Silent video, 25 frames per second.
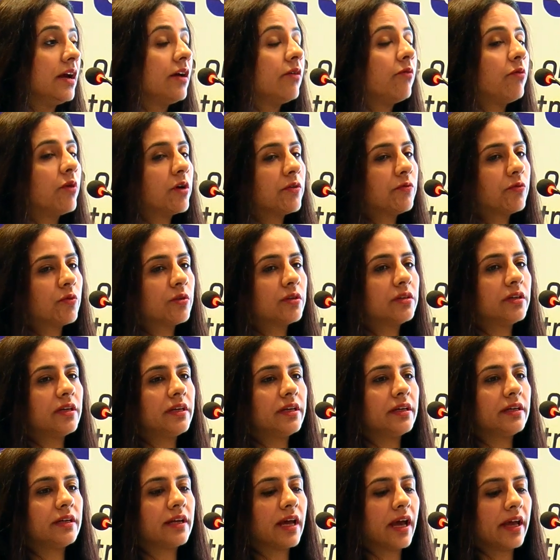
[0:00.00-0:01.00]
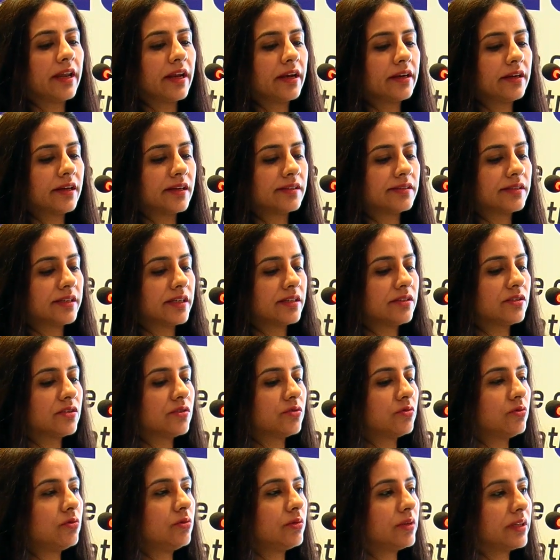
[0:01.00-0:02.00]
What would the direct assays
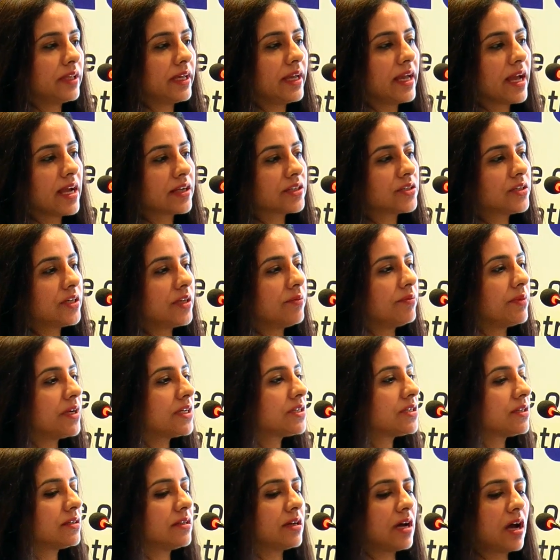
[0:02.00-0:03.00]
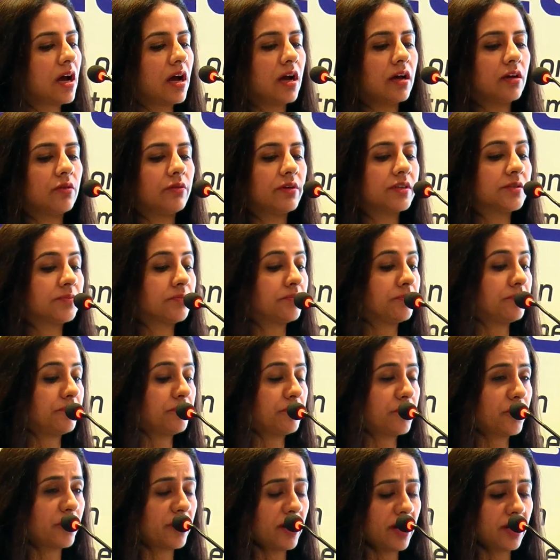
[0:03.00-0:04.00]
do? They actually measure the ROS
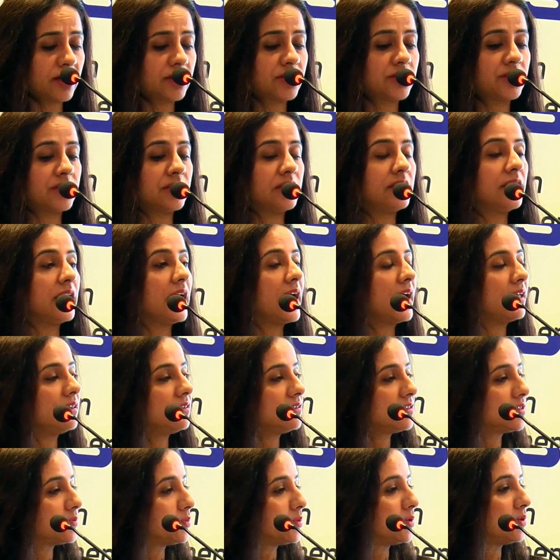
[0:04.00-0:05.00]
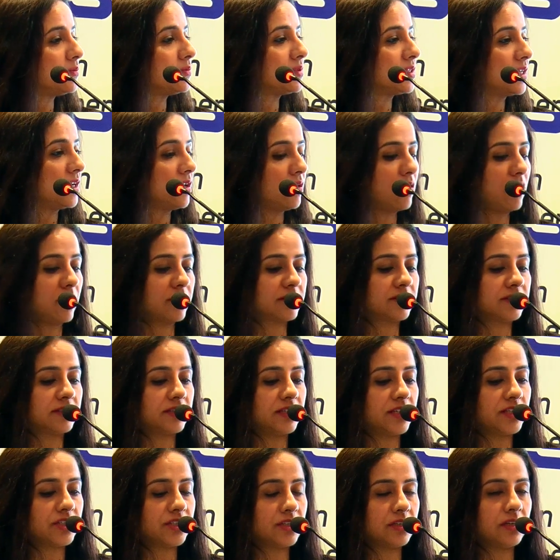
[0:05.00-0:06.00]
production and the sperm cell
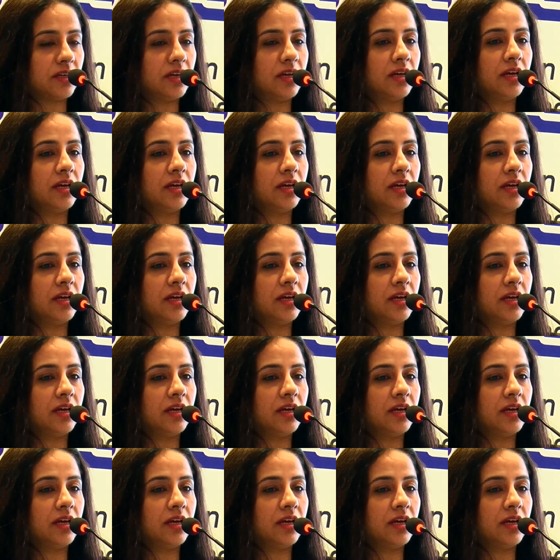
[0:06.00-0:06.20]
oxidation.